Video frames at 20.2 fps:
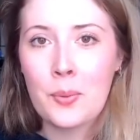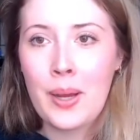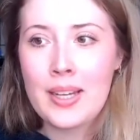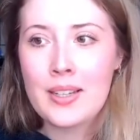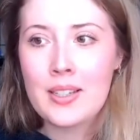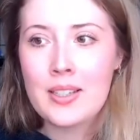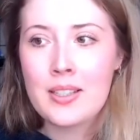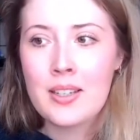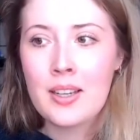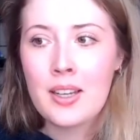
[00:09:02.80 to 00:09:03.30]

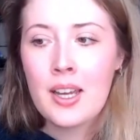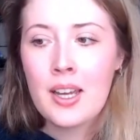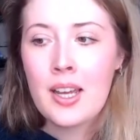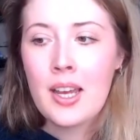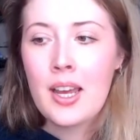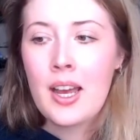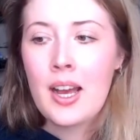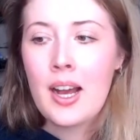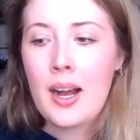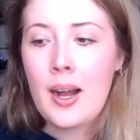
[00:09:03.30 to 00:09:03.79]
wet.
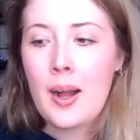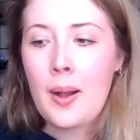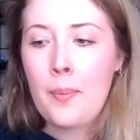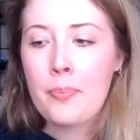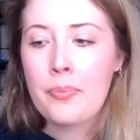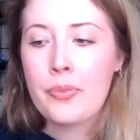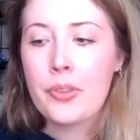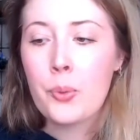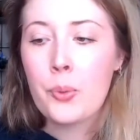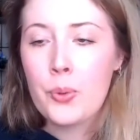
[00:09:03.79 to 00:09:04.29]

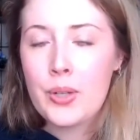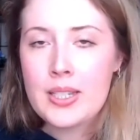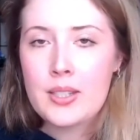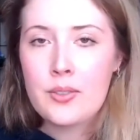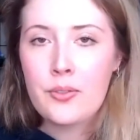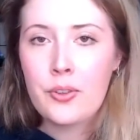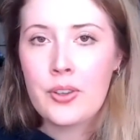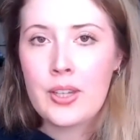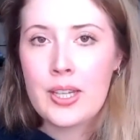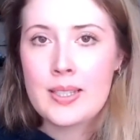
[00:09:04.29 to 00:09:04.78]
The
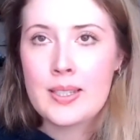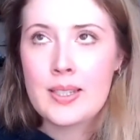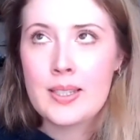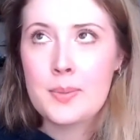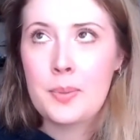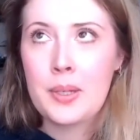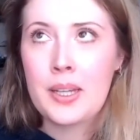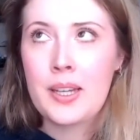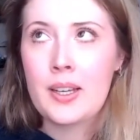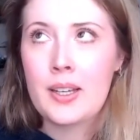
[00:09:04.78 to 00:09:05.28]
reason for this is
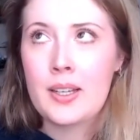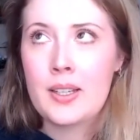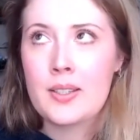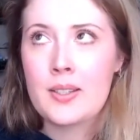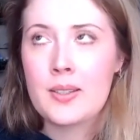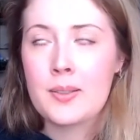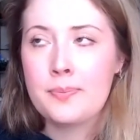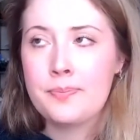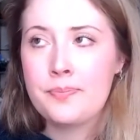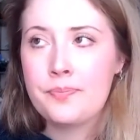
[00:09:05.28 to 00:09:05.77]

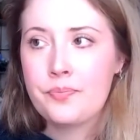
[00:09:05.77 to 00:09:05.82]
because